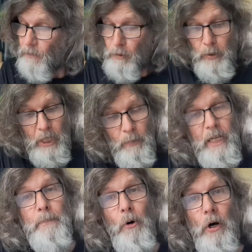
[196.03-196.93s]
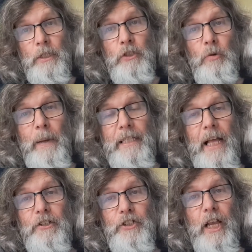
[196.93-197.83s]
Really, really important to make
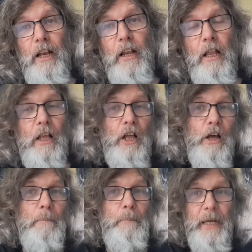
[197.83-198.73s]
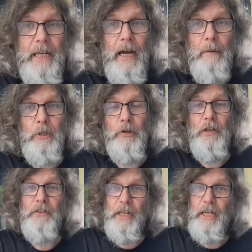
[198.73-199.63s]
that channel bigger because
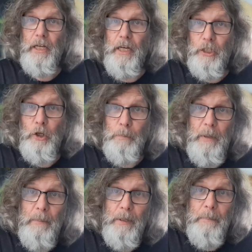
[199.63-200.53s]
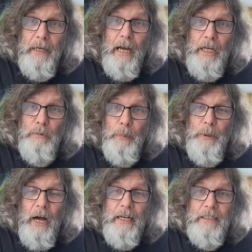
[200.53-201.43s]
I think it could be a bit bigger and it would
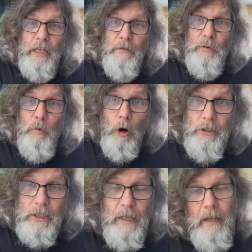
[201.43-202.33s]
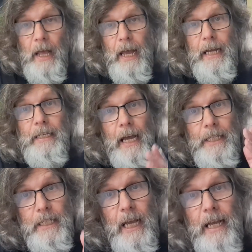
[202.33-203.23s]
be nice if it was. In
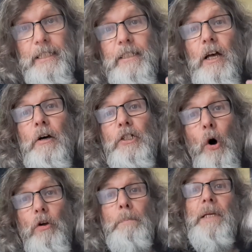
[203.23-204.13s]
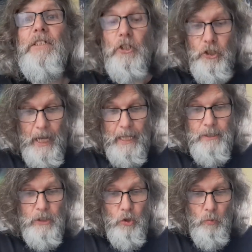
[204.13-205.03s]
any case, don't miss the
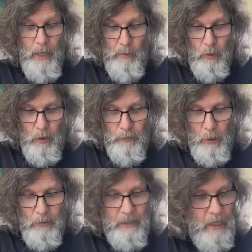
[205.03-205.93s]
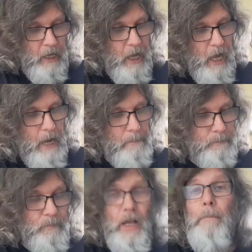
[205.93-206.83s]
chance to win one of those
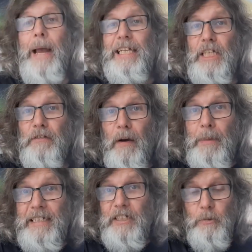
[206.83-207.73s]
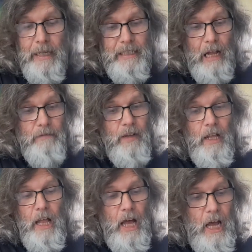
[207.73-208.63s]
um, amazing, if I may say so myself,
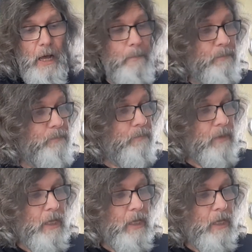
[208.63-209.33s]
um,